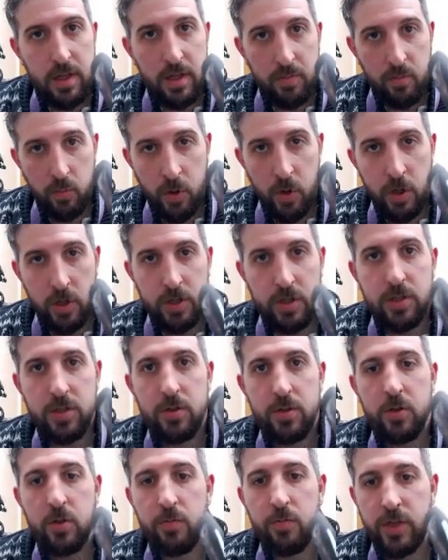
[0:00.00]
works
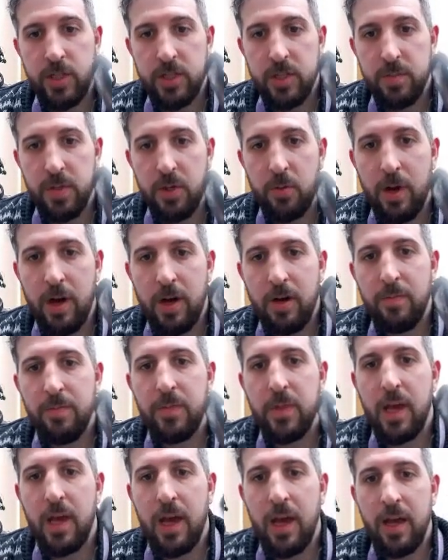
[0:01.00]
reasonably well.
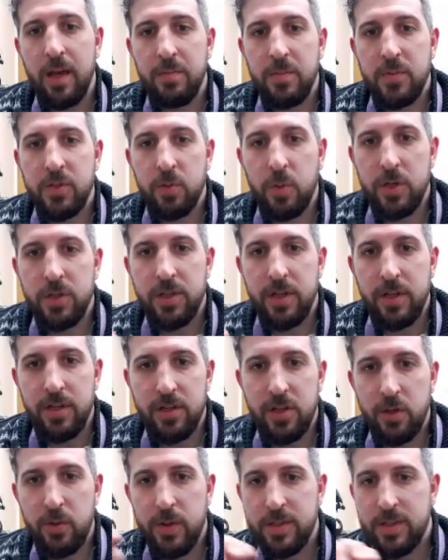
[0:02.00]
So what it's going
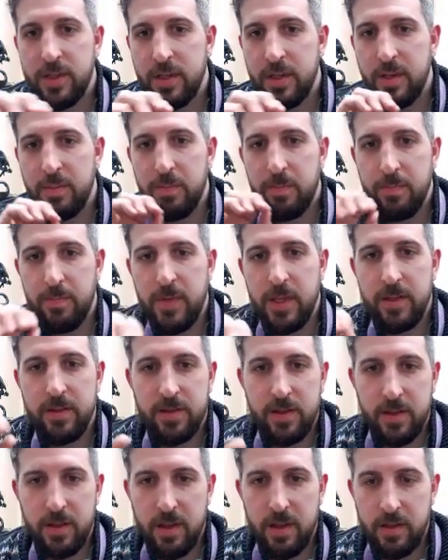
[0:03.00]
to do is
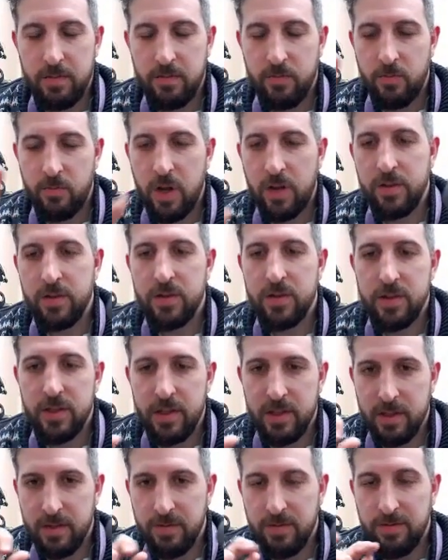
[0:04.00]
it runs
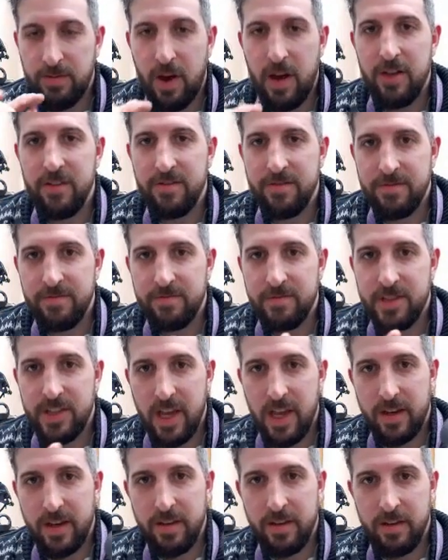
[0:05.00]
in
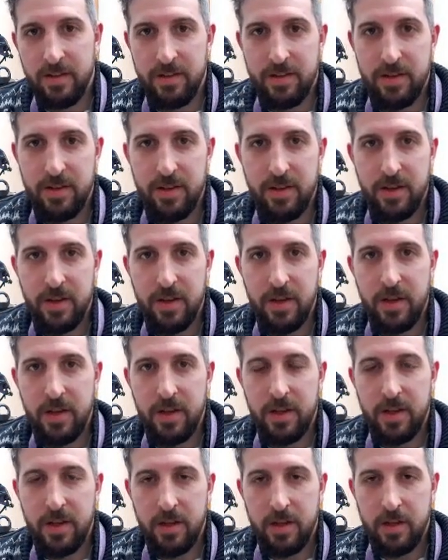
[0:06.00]
5-second
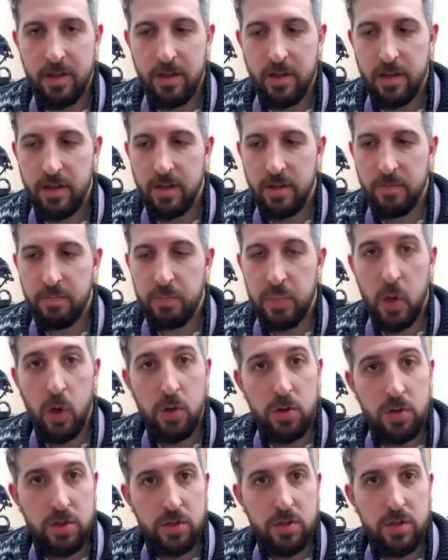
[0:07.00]

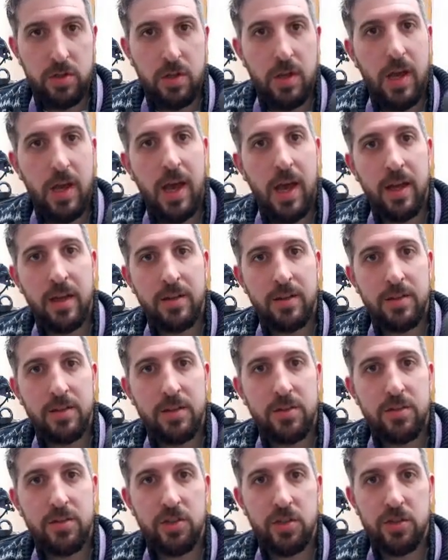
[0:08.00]
blocks and
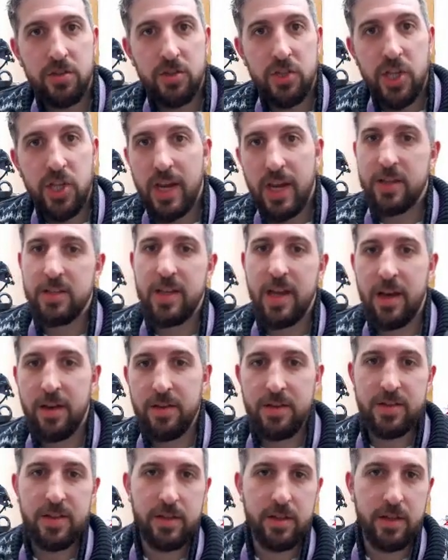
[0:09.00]
just checks how the
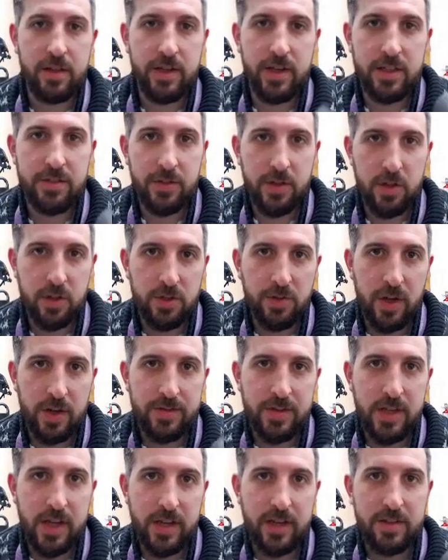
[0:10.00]
signal is for those 5
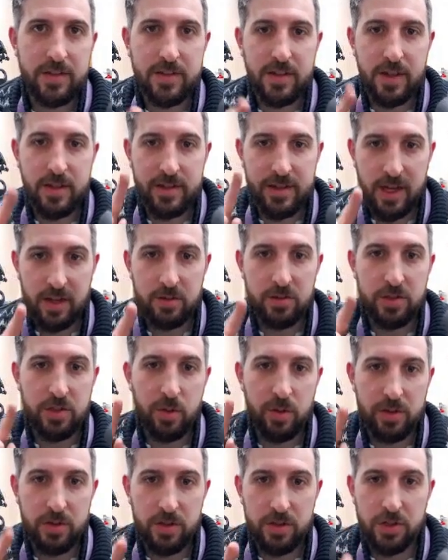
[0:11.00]
seconds, then tells you
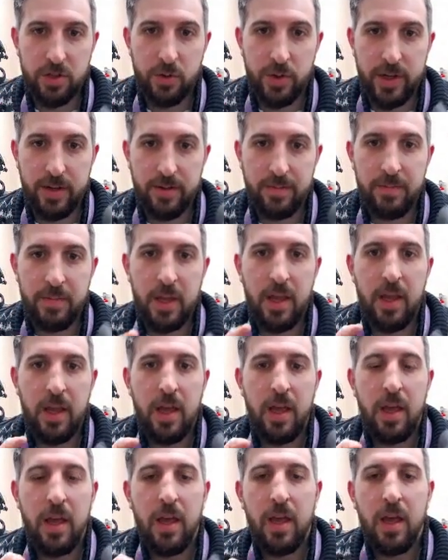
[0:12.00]
on the screen.
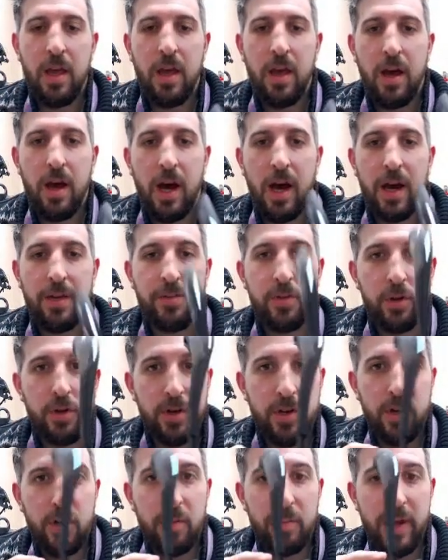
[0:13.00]
I've not got
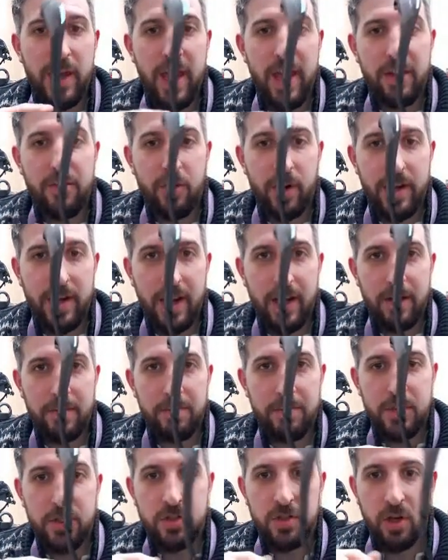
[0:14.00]
it on my head right now,
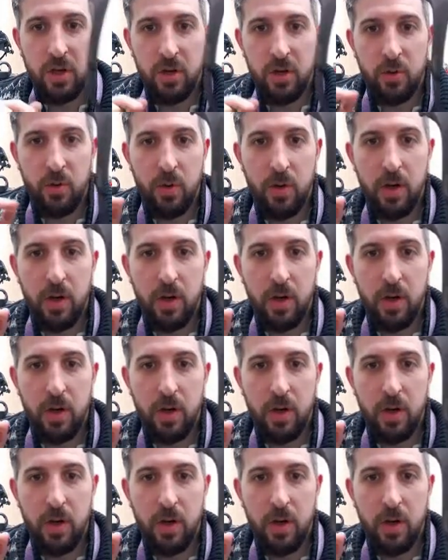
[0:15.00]
so